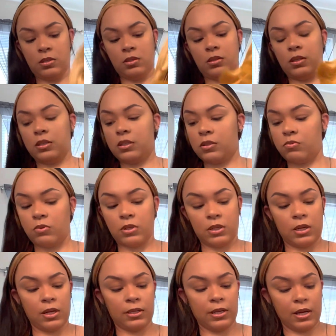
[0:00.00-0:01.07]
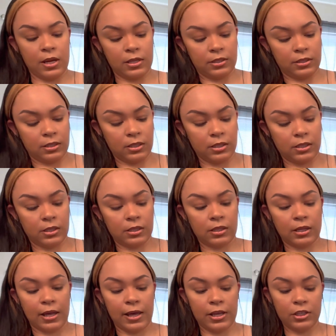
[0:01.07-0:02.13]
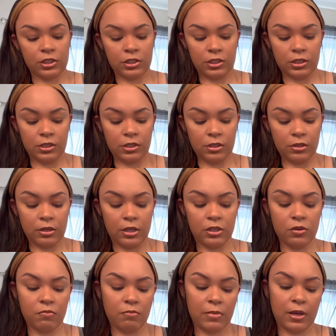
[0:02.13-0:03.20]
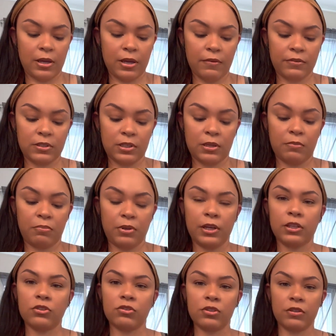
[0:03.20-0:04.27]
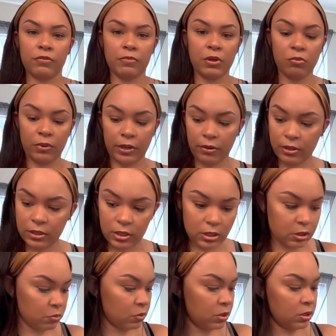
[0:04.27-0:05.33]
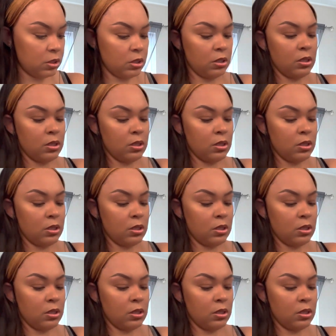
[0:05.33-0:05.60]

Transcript: This is one that I got done last year and you may have seen pictures of me wearing this one.